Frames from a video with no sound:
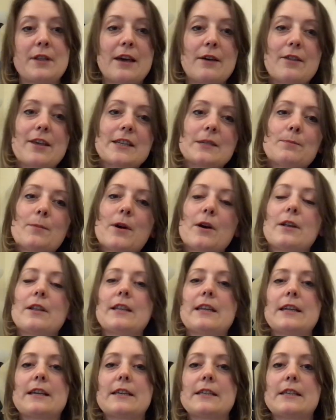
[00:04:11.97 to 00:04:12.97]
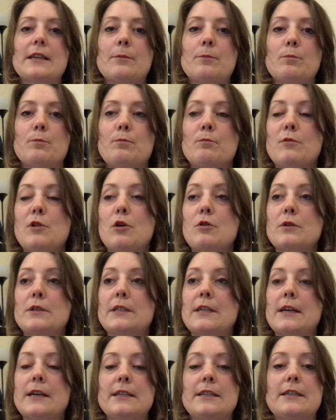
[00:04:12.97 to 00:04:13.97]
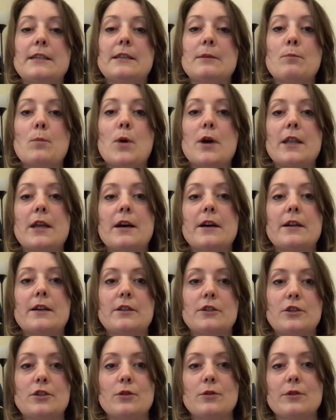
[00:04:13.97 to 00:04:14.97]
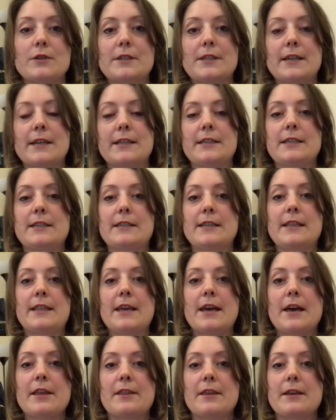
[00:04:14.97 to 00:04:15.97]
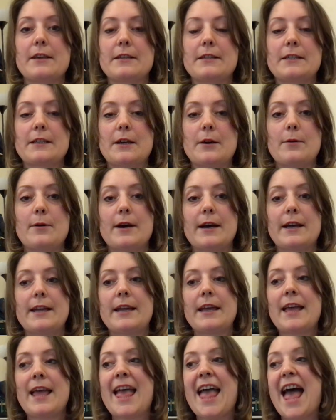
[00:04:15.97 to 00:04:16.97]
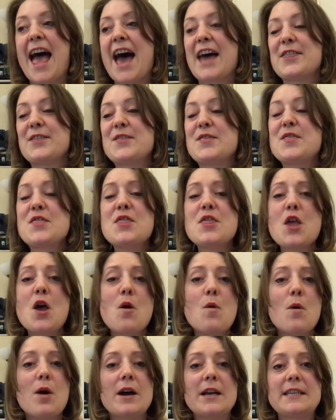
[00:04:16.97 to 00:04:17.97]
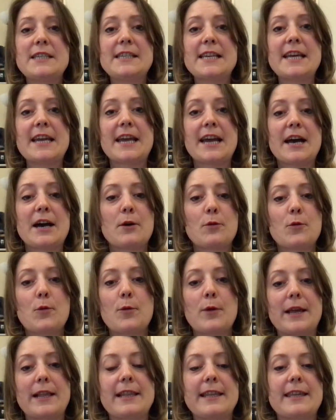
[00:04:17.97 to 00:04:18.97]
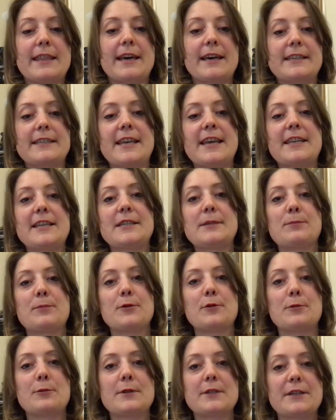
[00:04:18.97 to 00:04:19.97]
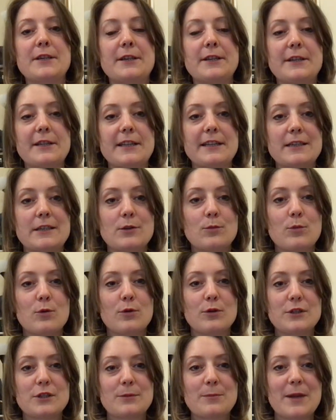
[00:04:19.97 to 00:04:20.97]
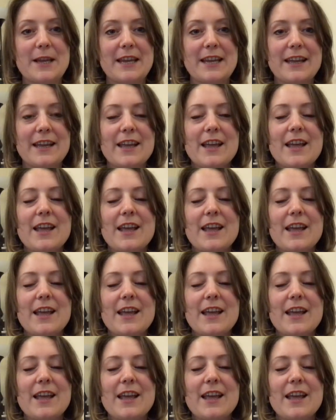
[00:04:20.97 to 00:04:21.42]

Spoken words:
Now, that's partly because I'm long-sighted in one eye and short-sighted in the other, so I had no idea how quickly that tennis ball was hurtling towards me.